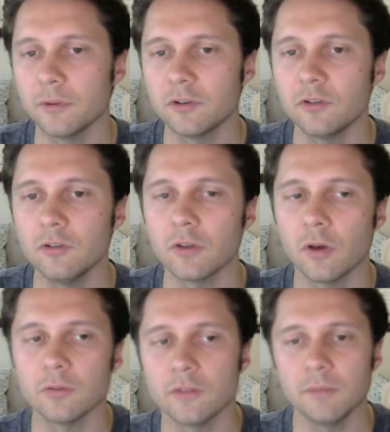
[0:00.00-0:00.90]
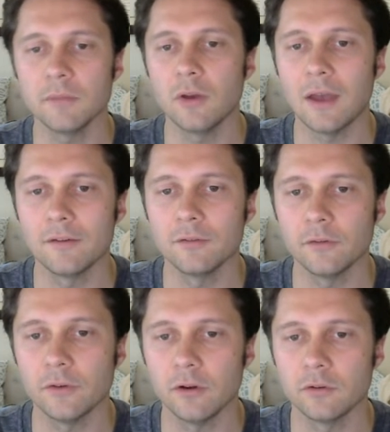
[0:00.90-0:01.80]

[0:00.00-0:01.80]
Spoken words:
but just use the host name that you have over here.